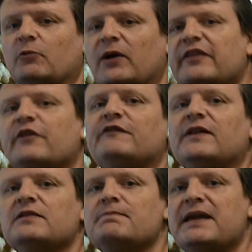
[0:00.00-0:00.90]
one of the
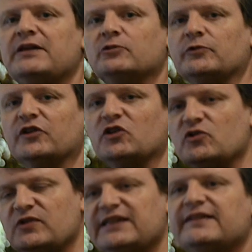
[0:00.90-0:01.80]
fundamentals that you
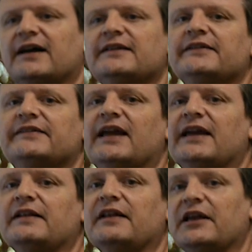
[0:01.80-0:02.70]
need to
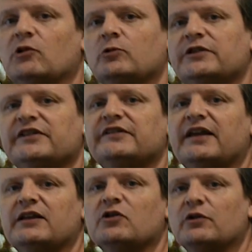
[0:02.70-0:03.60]
understand in order to
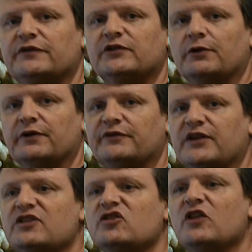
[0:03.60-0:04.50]
take your
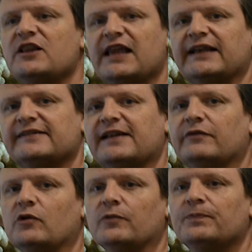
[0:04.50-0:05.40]
photography to the next
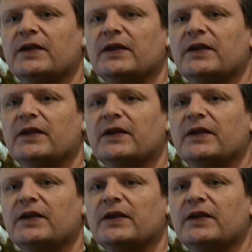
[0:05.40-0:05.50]
level.